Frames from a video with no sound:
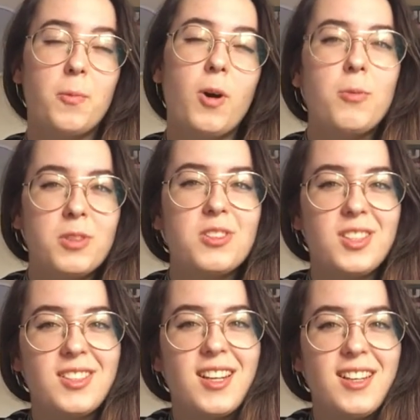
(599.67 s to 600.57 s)
One
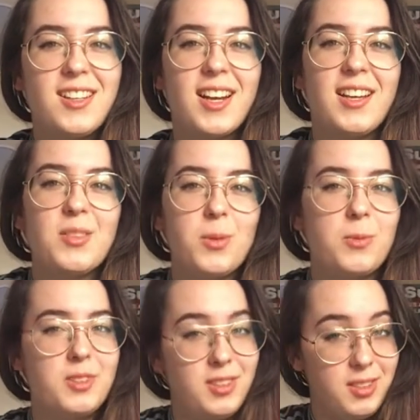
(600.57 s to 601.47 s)
wasn't exactly a class,
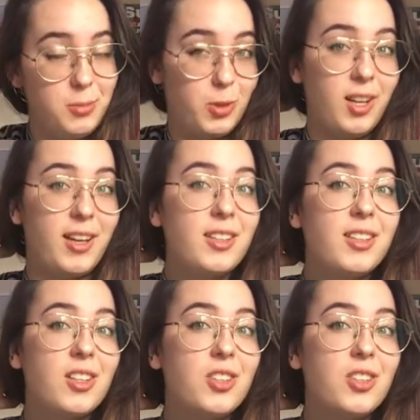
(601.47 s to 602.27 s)
one was more like